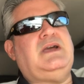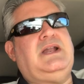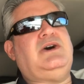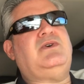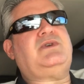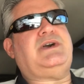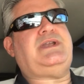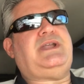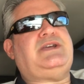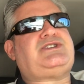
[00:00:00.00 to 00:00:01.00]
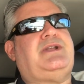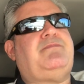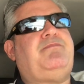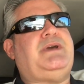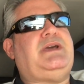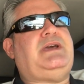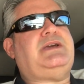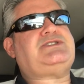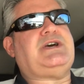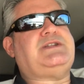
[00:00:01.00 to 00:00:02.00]
Hello, Gun Nation.
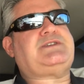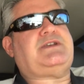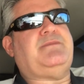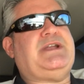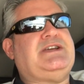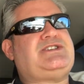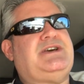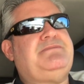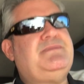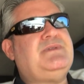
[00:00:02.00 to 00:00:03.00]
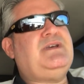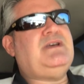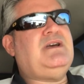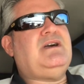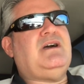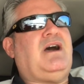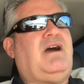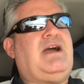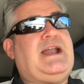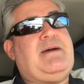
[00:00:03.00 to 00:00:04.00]
Big Johnson coming at you. All
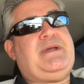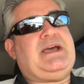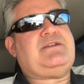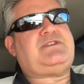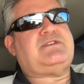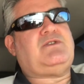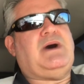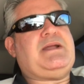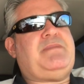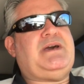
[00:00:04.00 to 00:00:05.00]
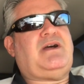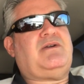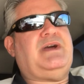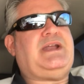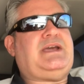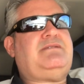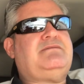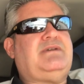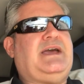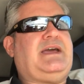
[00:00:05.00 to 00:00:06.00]
right, I've been asked this quite a bit already
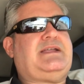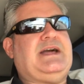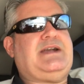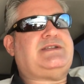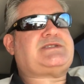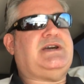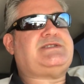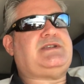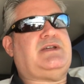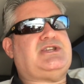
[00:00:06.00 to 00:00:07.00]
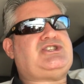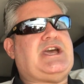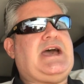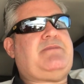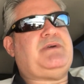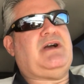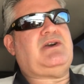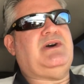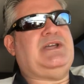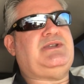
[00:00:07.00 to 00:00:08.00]
and kind of discussed it on the chat, but I'll
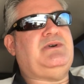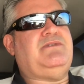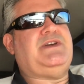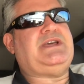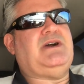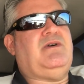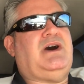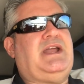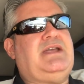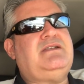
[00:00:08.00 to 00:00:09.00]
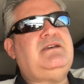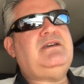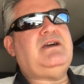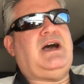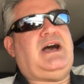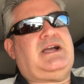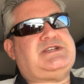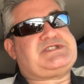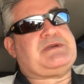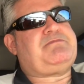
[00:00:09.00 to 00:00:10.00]
go ahead and do a video on it
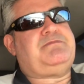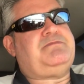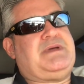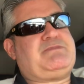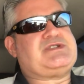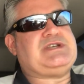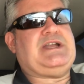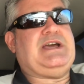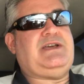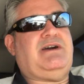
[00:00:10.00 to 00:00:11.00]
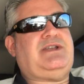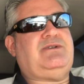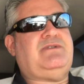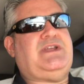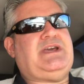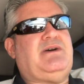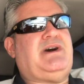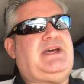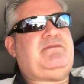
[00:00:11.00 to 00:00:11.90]
because some people said, hey, you ought to do a video on it.